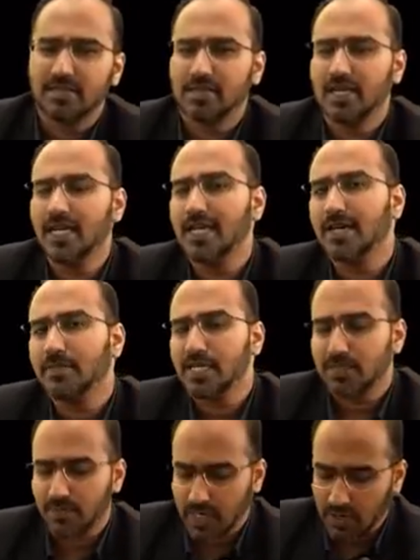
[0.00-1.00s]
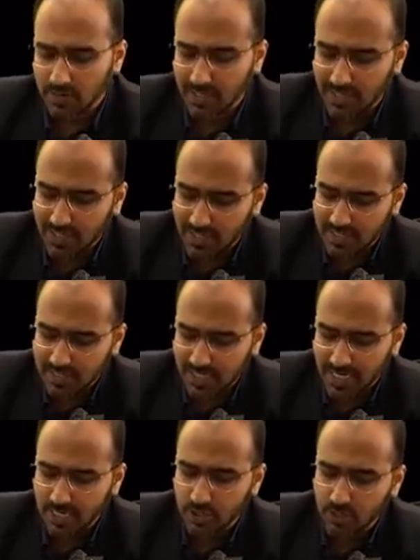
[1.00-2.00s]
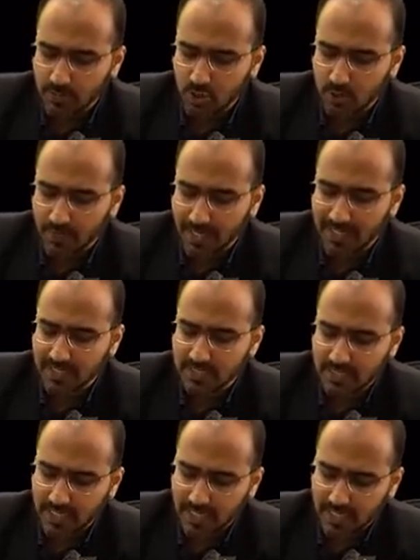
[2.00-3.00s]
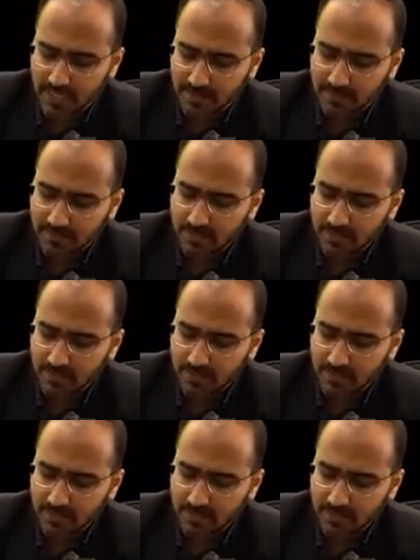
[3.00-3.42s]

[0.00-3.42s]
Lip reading: Helium is brown color. Cyclopropane is there.